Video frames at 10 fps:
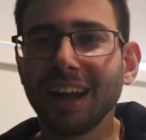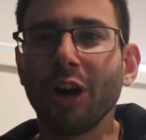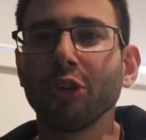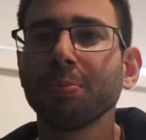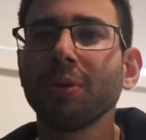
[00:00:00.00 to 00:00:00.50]
I
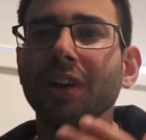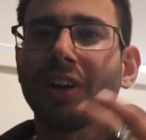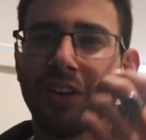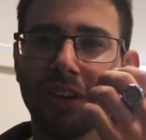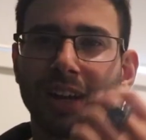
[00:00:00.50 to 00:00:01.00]
was putting
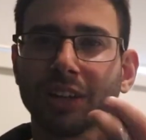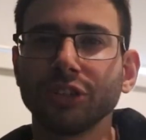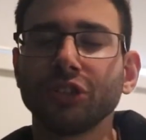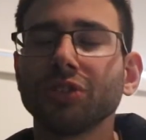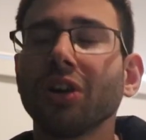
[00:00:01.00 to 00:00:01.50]
on, like, a
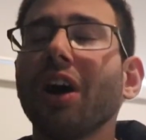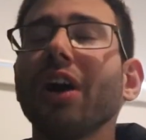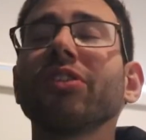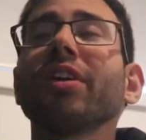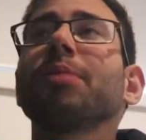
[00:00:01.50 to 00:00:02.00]
show.
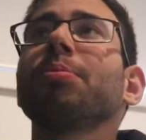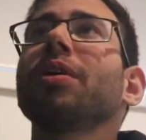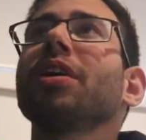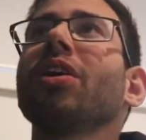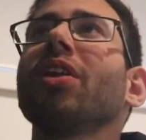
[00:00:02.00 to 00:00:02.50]
I was, like,
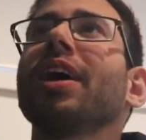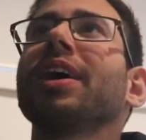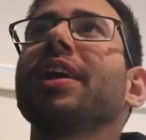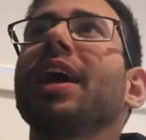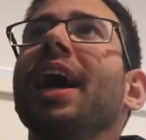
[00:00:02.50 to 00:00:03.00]
putting on, like,
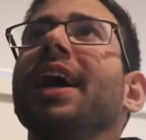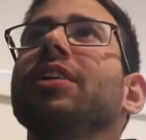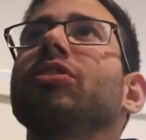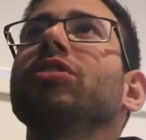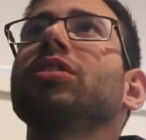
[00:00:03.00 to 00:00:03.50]
an
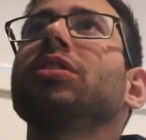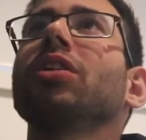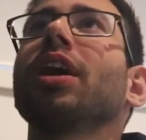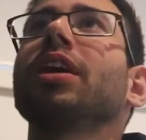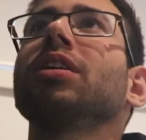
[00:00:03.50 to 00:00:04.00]
act just to,
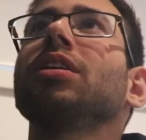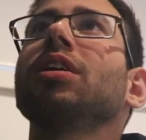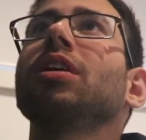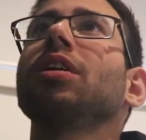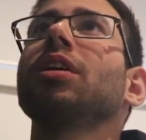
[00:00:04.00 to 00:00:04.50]
like,
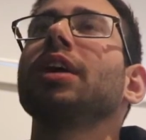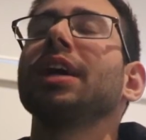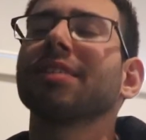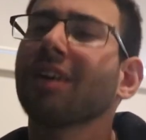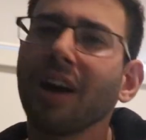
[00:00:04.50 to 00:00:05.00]

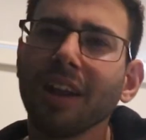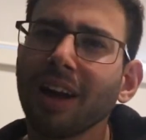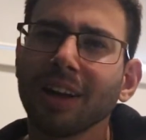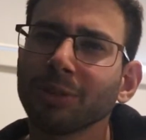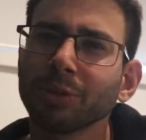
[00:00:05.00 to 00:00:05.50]
it's kind of
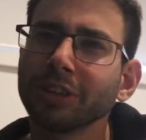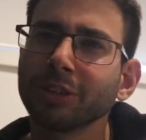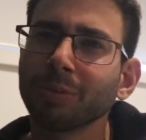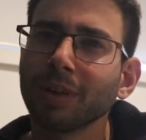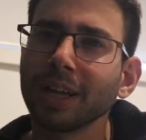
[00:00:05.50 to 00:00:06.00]
hard to
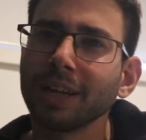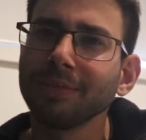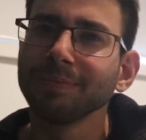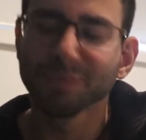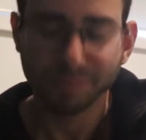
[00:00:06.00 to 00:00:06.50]
explain.